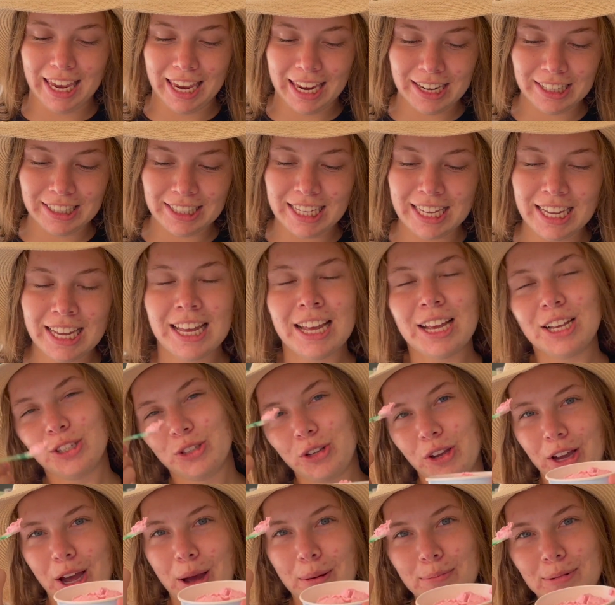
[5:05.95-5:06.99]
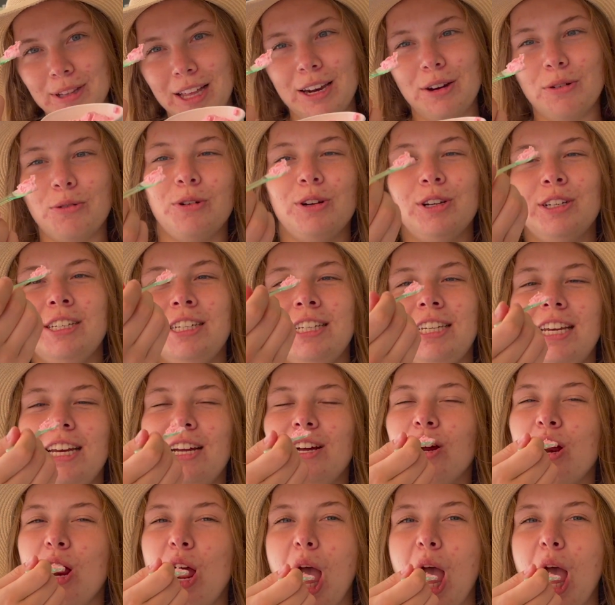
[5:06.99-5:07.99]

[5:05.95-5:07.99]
Italy, so I got blood orange here.